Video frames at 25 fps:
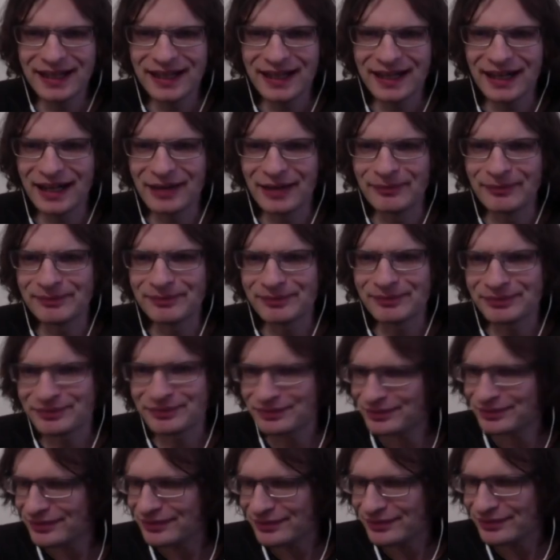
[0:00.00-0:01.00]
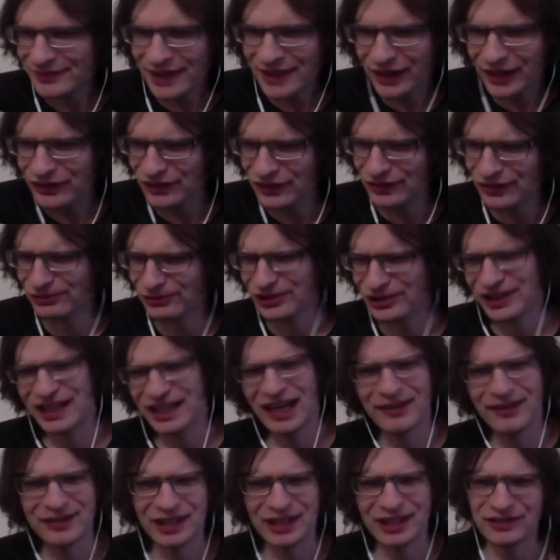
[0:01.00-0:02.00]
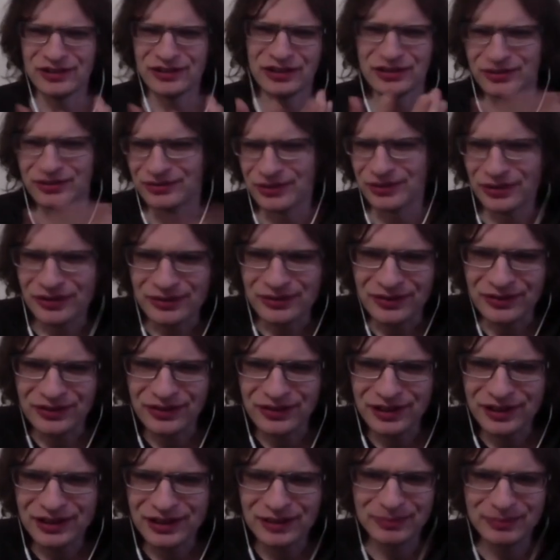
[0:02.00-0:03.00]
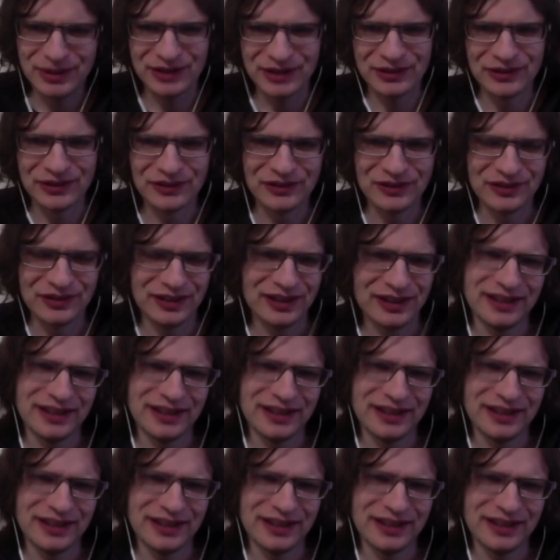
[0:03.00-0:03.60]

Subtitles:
Didn't really have any intention of using it for theatre because,